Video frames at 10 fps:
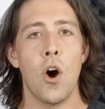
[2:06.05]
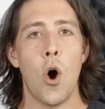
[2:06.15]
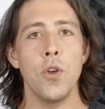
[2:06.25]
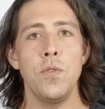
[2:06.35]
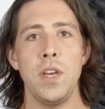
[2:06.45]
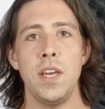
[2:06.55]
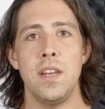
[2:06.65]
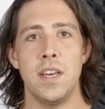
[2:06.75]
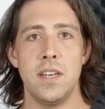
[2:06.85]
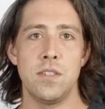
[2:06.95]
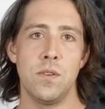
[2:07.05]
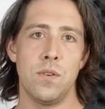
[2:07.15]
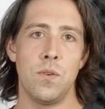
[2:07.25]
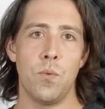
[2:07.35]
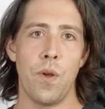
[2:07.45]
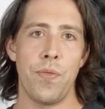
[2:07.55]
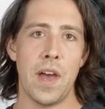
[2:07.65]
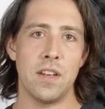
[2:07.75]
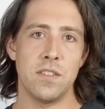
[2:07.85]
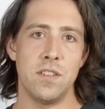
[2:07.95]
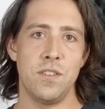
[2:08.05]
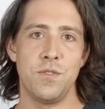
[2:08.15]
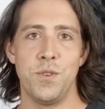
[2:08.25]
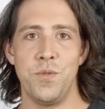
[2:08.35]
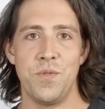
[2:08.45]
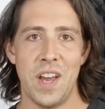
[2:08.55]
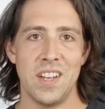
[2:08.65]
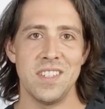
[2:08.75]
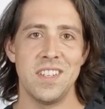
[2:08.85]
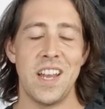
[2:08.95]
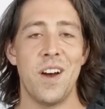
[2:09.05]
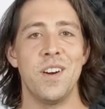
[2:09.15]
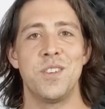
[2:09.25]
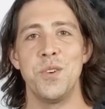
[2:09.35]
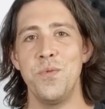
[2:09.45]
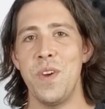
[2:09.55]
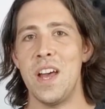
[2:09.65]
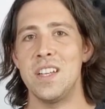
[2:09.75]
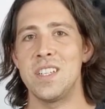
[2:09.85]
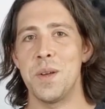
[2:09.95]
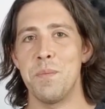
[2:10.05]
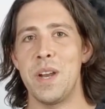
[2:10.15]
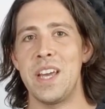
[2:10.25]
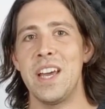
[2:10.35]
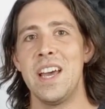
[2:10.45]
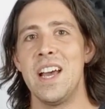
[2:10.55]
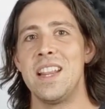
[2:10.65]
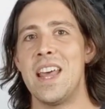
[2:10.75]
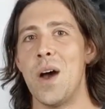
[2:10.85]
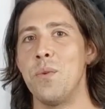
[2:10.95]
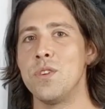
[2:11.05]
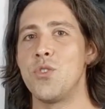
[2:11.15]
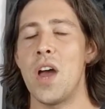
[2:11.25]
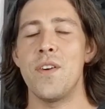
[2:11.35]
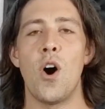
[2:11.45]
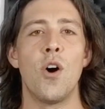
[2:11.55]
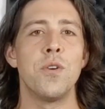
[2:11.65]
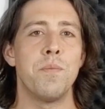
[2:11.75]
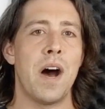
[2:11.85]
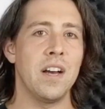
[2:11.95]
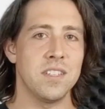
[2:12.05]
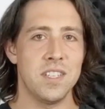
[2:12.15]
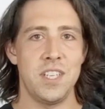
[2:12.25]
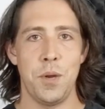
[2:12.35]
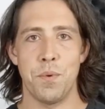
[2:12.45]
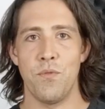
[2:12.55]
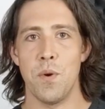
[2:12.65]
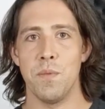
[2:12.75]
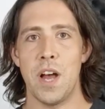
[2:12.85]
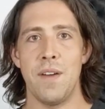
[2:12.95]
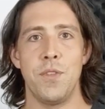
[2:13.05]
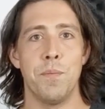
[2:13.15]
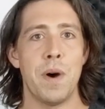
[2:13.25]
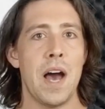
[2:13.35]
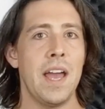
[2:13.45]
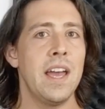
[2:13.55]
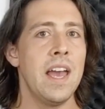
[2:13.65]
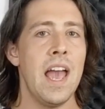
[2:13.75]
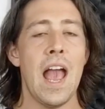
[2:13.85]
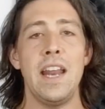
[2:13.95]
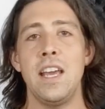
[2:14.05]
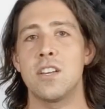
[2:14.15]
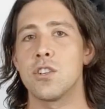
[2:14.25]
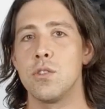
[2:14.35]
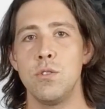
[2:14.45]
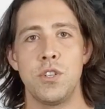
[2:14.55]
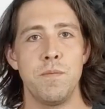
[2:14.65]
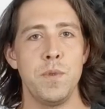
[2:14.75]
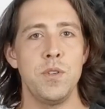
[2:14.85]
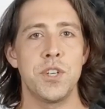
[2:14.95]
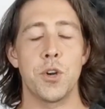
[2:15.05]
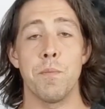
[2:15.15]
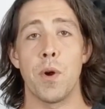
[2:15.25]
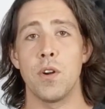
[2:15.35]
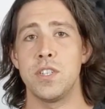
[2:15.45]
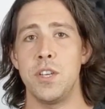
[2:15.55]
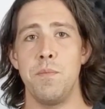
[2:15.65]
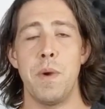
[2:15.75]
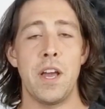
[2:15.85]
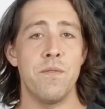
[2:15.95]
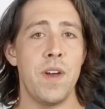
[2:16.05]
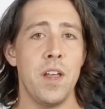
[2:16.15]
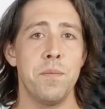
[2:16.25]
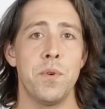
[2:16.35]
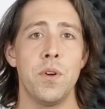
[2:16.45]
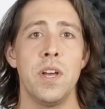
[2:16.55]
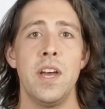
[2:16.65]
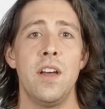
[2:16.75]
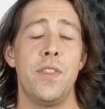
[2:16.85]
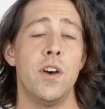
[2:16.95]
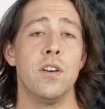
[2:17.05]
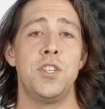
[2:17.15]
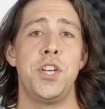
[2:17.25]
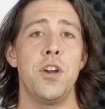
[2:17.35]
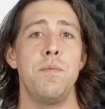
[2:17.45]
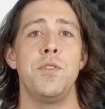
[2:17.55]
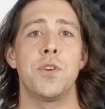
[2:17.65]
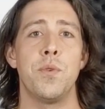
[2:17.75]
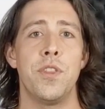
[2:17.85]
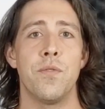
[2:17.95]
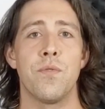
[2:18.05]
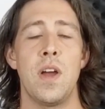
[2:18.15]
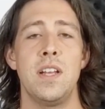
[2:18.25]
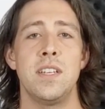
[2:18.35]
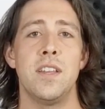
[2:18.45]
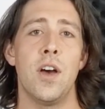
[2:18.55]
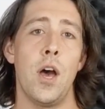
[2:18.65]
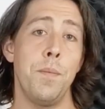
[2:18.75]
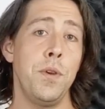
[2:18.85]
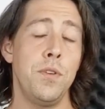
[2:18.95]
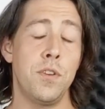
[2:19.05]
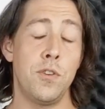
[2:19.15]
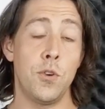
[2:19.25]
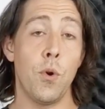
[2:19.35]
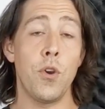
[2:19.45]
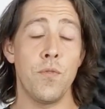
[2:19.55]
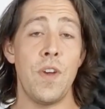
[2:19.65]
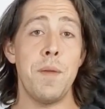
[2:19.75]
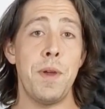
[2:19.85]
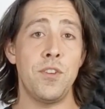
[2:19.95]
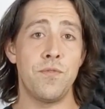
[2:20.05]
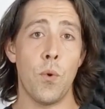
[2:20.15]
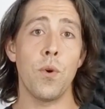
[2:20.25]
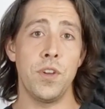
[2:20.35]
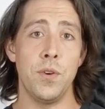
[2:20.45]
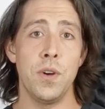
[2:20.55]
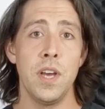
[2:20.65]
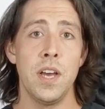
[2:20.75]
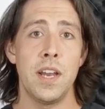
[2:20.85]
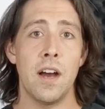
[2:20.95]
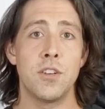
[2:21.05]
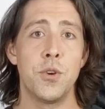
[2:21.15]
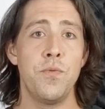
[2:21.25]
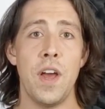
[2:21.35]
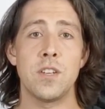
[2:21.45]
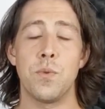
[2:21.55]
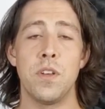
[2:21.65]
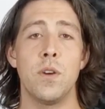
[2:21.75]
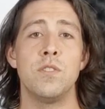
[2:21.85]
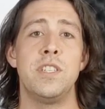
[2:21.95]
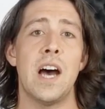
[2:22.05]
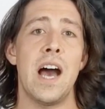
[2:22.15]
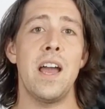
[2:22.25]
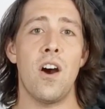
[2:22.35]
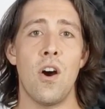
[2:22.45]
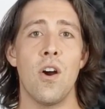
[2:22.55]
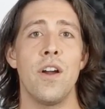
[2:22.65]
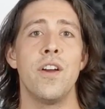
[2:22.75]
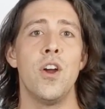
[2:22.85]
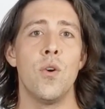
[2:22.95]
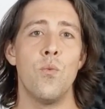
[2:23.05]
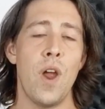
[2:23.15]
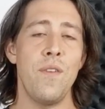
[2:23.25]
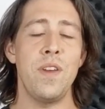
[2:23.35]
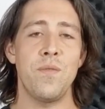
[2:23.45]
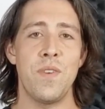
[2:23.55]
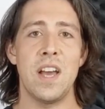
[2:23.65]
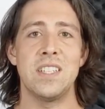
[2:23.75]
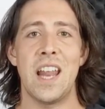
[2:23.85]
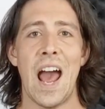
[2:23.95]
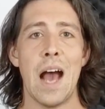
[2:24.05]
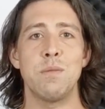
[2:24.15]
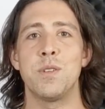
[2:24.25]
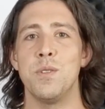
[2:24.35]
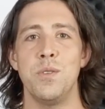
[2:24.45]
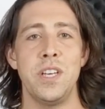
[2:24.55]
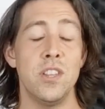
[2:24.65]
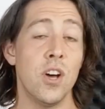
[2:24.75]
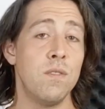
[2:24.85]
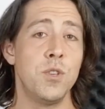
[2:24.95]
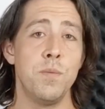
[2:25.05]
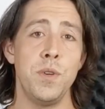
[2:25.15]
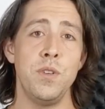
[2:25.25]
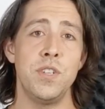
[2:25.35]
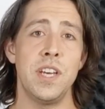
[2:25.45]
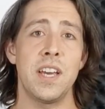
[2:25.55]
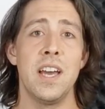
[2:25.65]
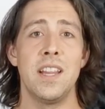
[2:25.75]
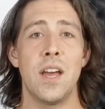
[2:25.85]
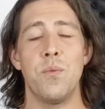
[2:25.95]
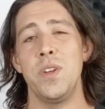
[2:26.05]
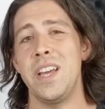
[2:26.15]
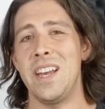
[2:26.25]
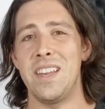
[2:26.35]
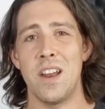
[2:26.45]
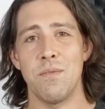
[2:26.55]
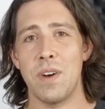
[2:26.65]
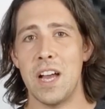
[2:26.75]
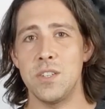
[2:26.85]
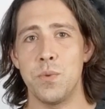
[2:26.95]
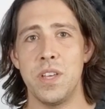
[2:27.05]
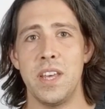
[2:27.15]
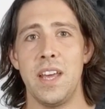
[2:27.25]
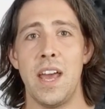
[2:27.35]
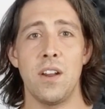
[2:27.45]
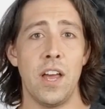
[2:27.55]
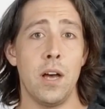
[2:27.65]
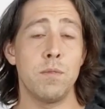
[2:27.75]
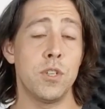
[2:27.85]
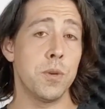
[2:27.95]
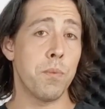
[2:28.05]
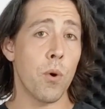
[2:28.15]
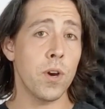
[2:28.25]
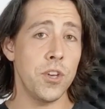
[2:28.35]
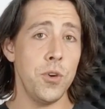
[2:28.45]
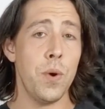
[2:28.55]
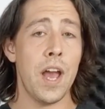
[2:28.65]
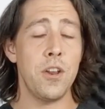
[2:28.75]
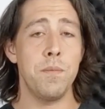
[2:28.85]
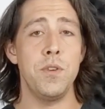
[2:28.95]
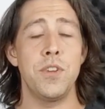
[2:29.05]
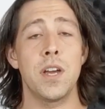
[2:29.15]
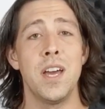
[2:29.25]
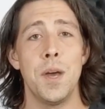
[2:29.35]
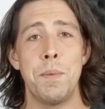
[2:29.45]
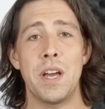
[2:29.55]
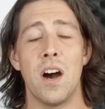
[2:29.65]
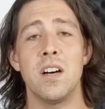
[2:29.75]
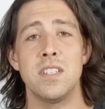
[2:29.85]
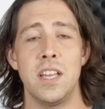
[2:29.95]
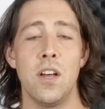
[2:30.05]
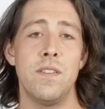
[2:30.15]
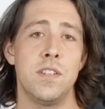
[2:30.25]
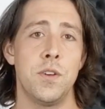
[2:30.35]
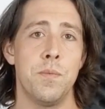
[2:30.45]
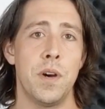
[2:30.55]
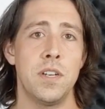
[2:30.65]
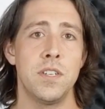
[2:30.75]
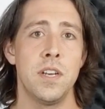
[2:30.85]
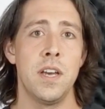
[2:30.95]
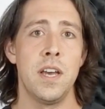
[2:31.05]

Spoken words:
All you need is 1000 true fans. Now, a true fan is somebody that will drive 100 miles to see you perform live. They'll buy any exclusive music or merch that you make available. They'll share your music with their friends, and they'll help you to grow your fan base for you. Now, a true fan is one of those die-hard, raving fans that absolutely loves your music, that really identifies with it, and will help to support you and your music because they love it so much.